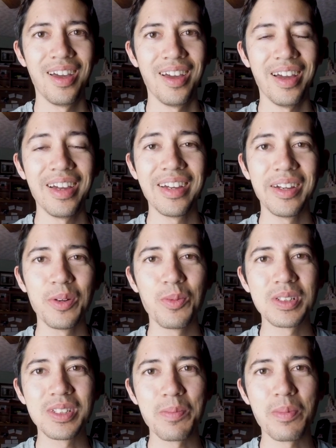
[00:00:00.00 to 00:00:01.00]
Hey,
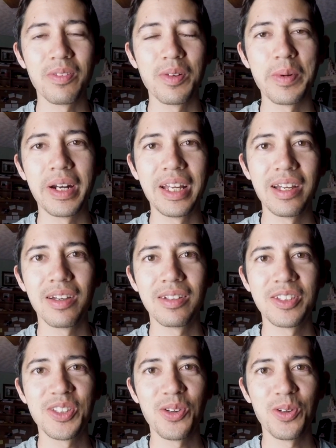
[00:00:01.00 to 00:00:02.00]
what's up, everybody?
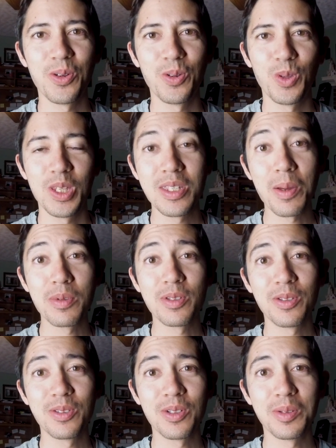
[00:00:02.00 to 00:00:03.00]
So this
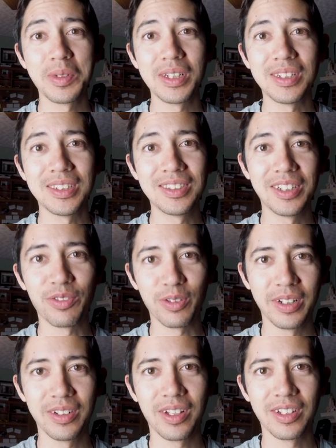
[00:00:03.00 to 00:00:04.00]
episode's going to be a little
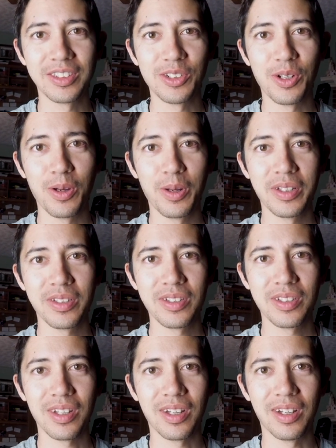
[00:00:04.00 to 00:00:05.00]
different, as you
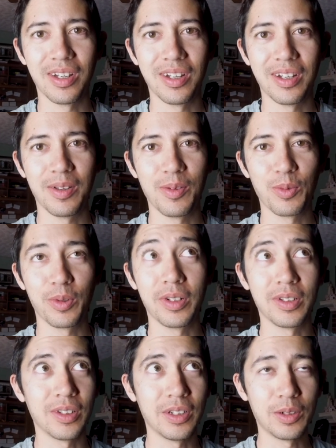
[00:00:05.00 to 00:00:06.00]
notice. We're in
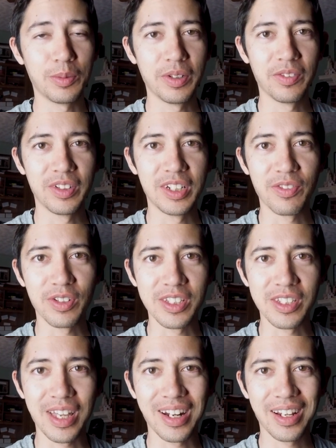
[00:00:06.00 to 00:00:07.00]
a little bit of a different
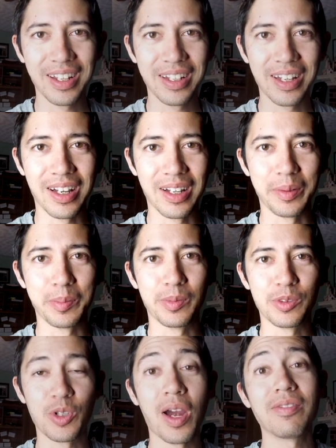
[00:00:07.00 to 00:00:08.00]
setting. I'm
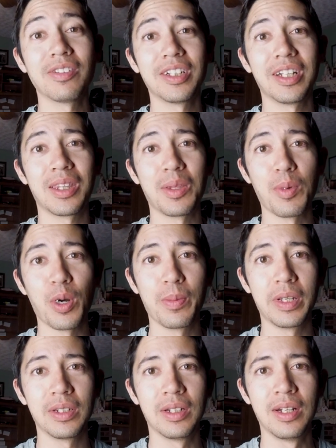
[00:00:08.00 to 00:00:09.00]
traveling at the moment,